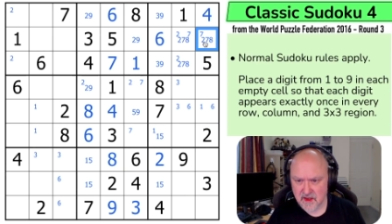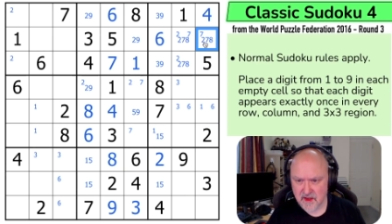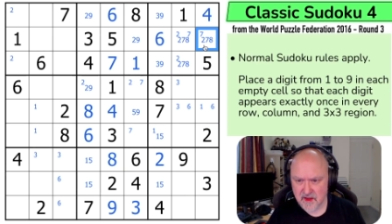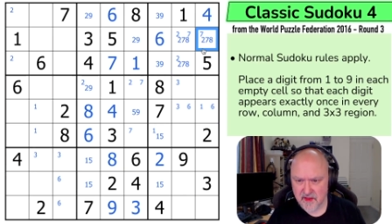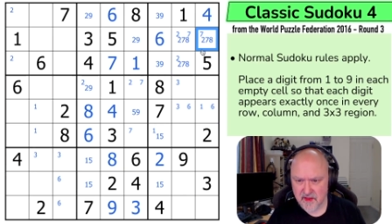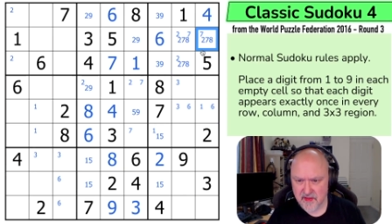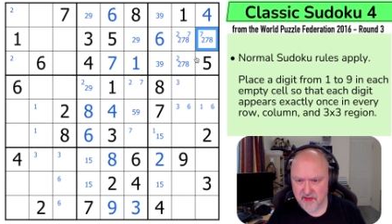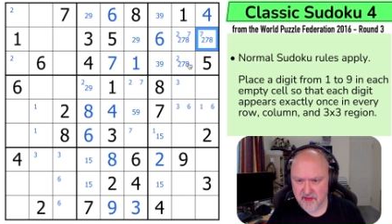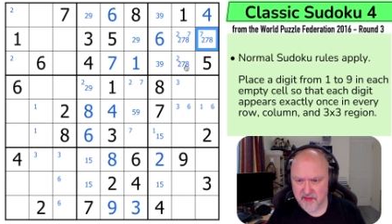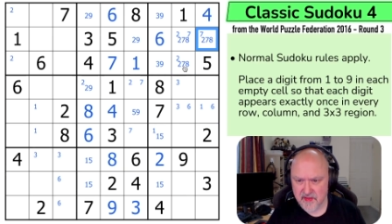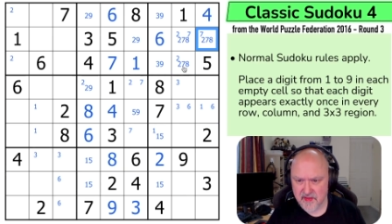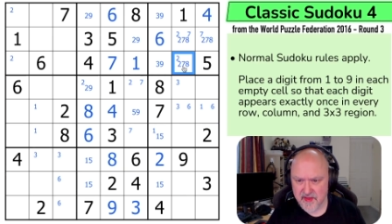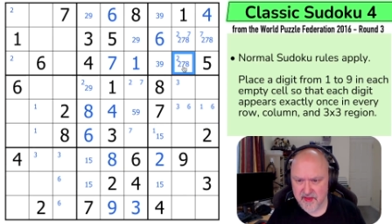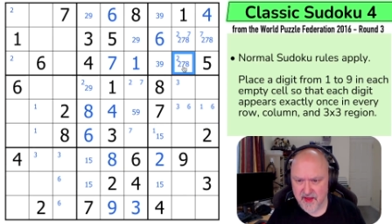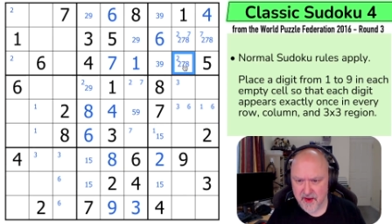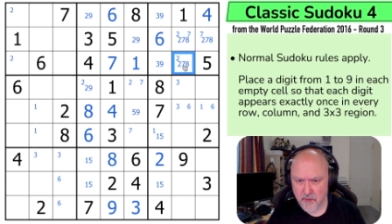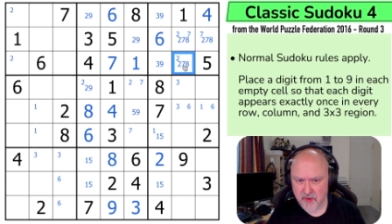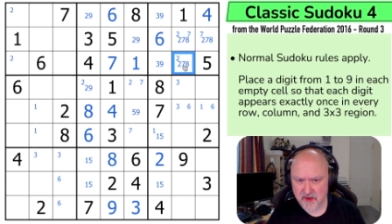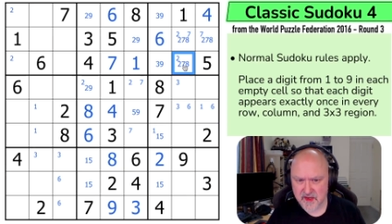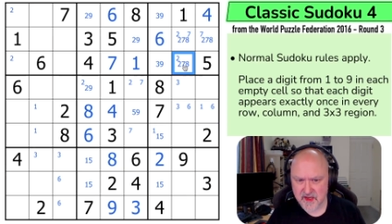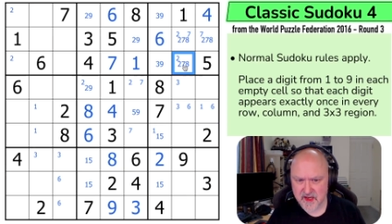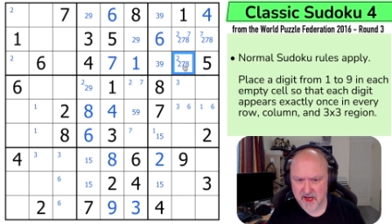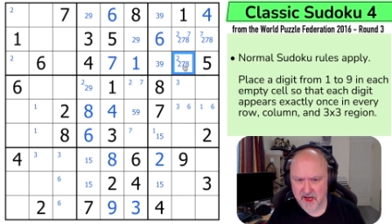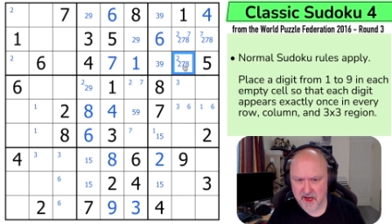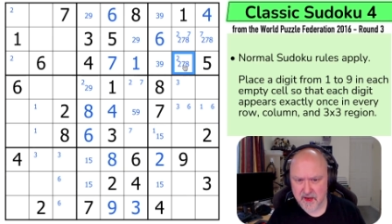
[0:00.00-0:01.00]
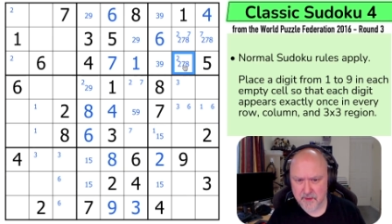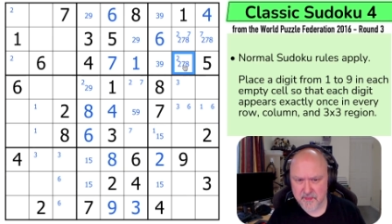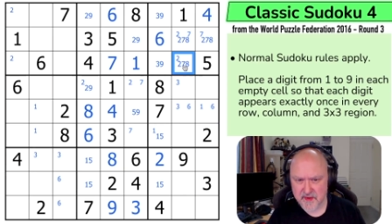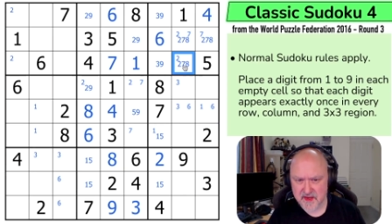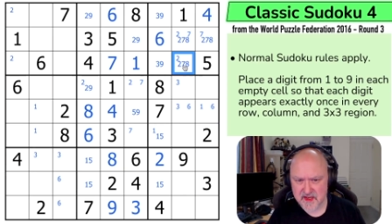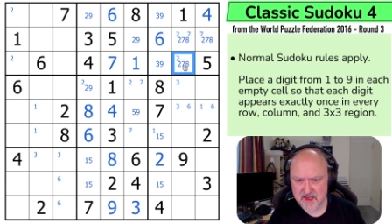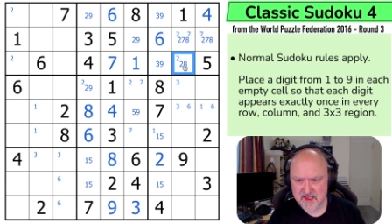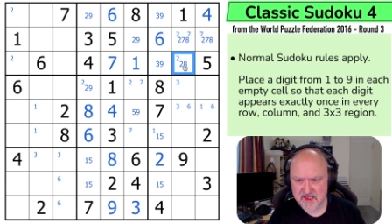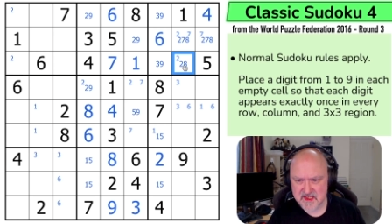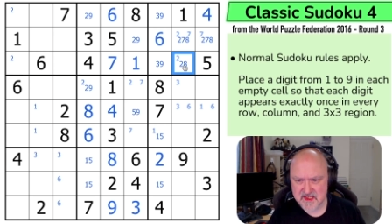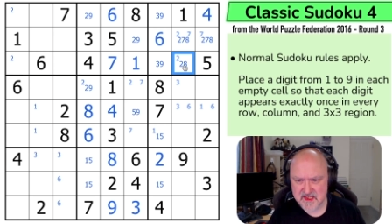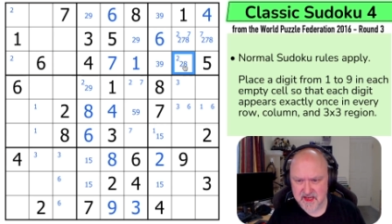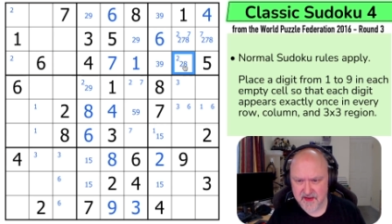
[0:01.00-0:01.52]
That one can't be a
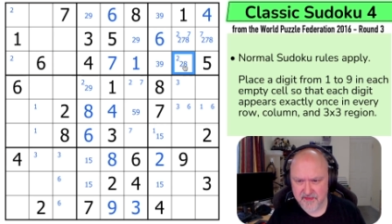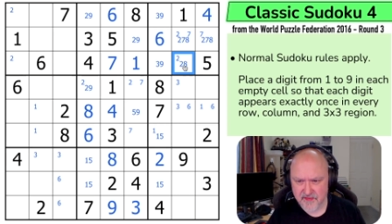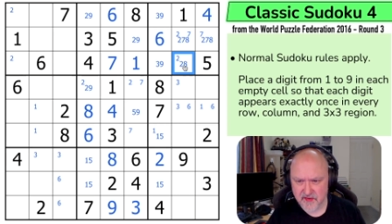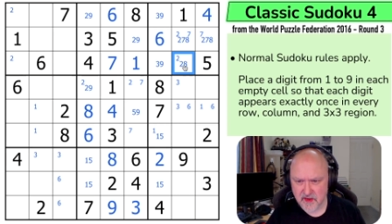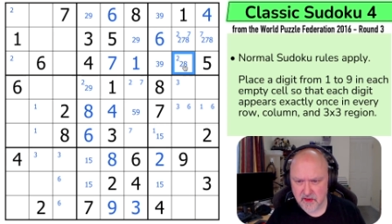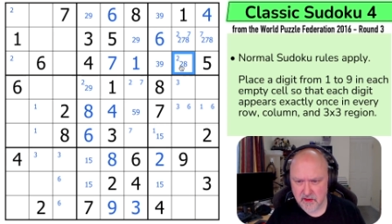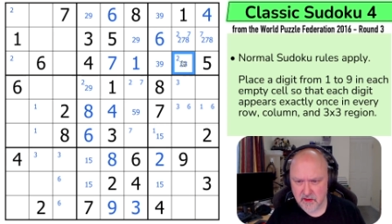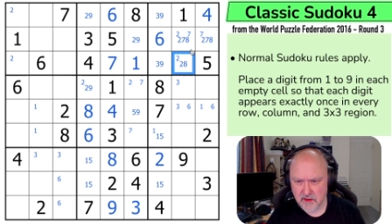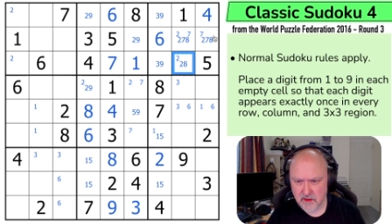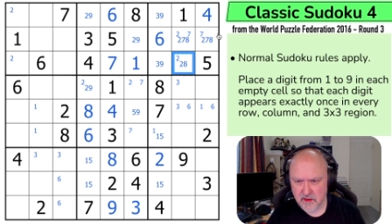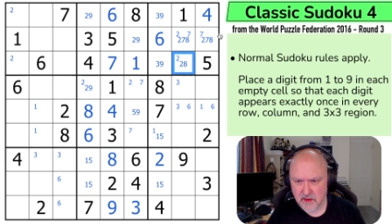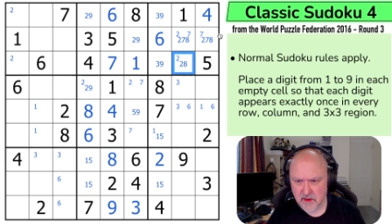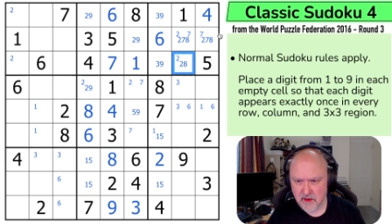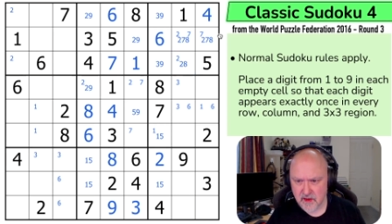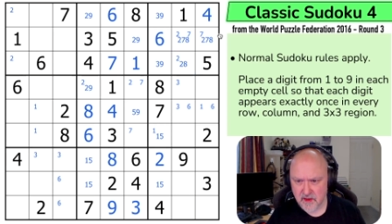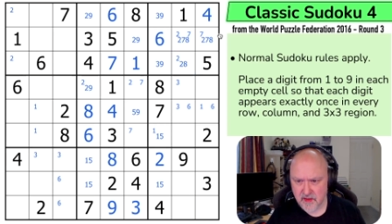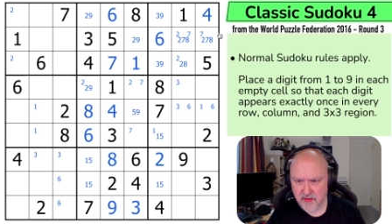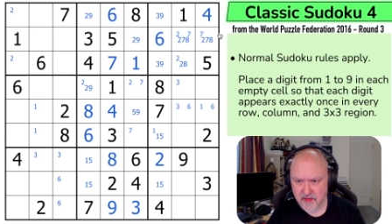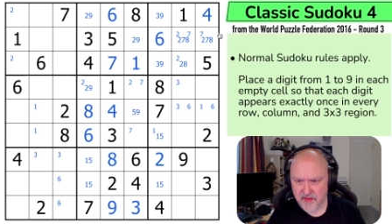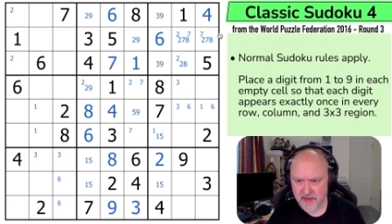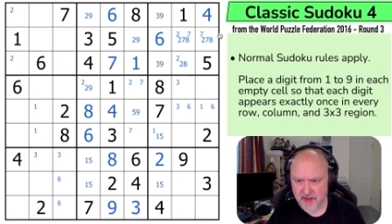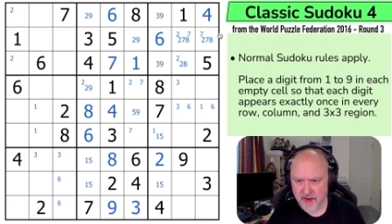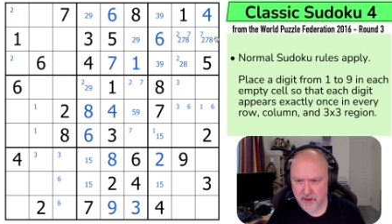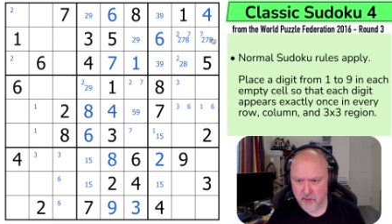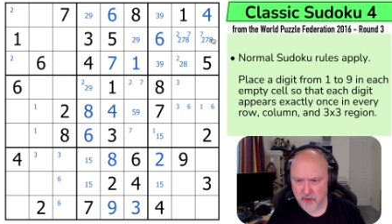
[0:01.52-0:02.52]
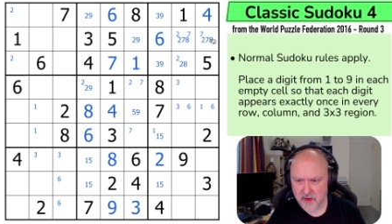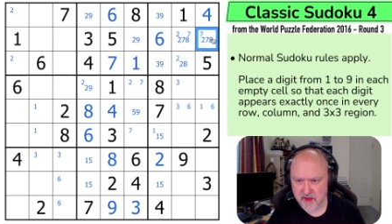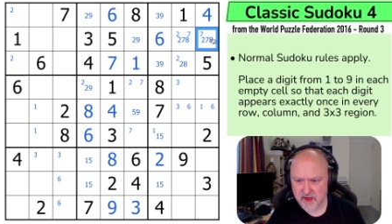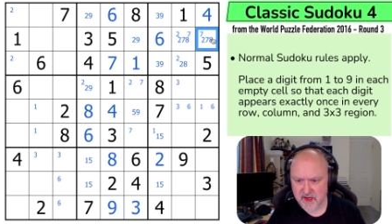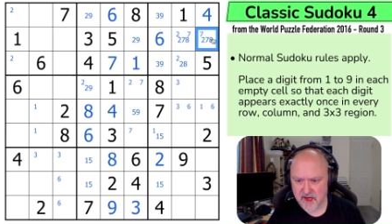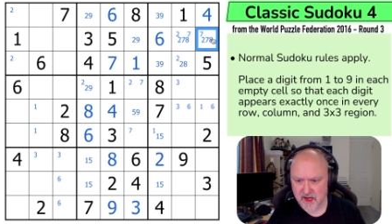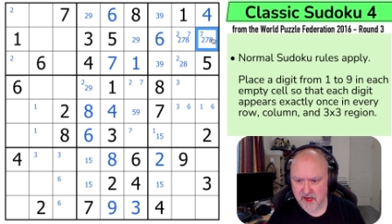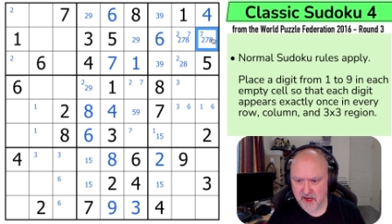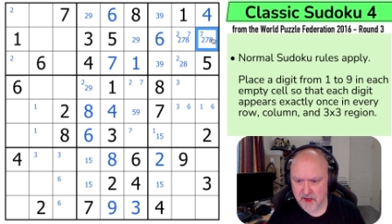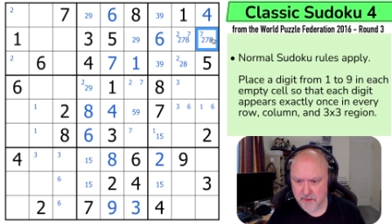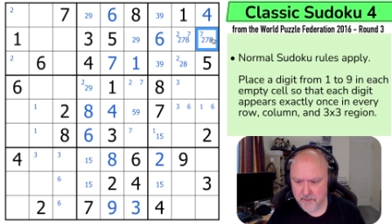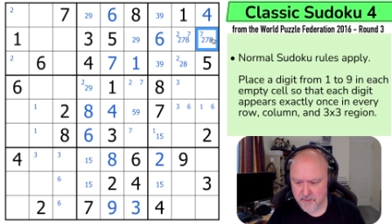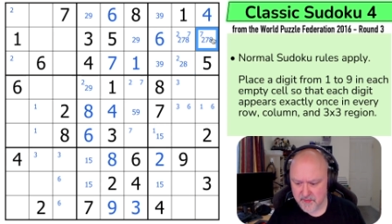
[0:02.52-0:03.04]
seven. That one
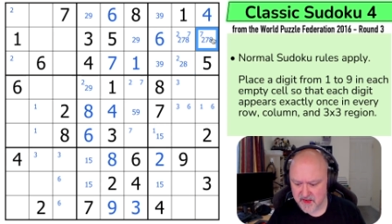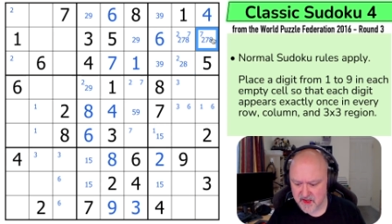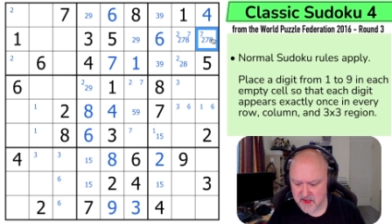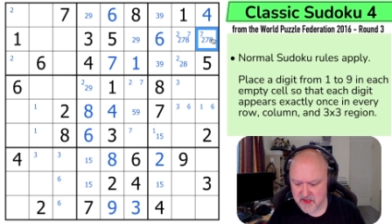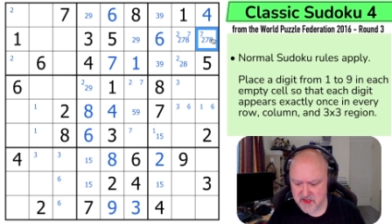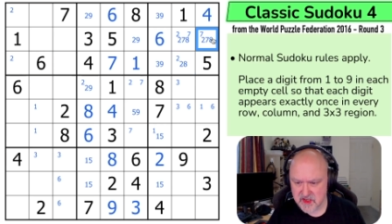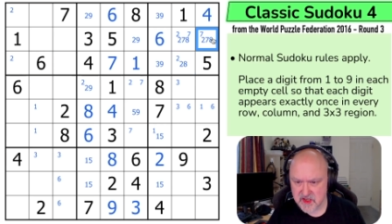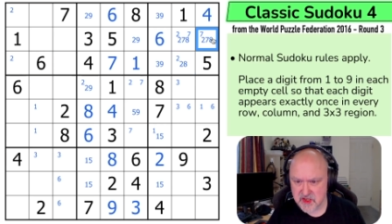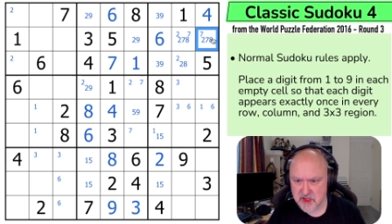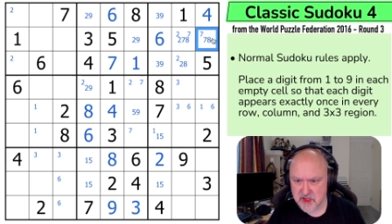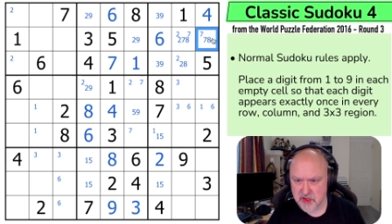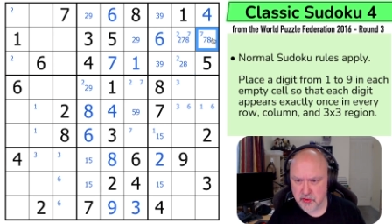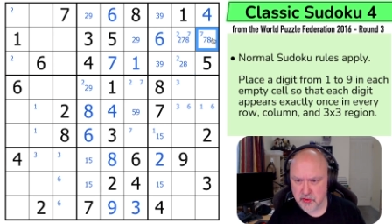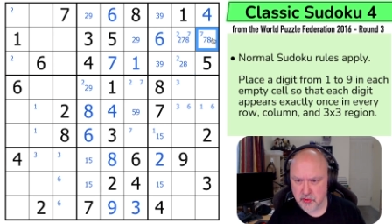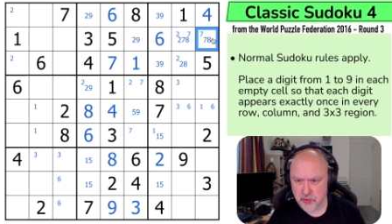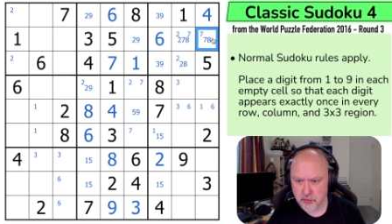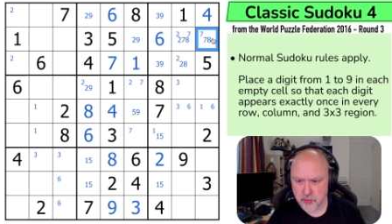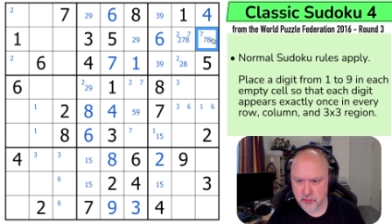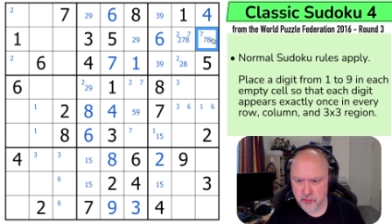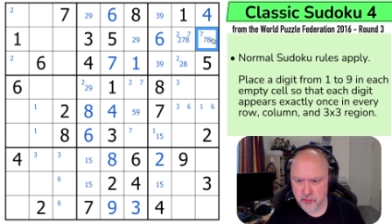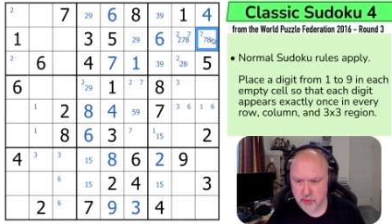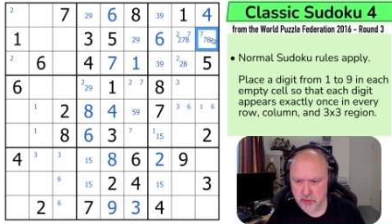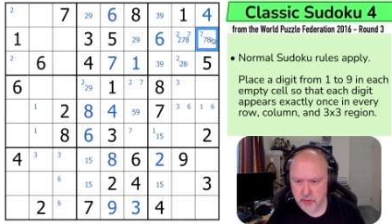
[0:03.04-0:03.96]
can't be a two.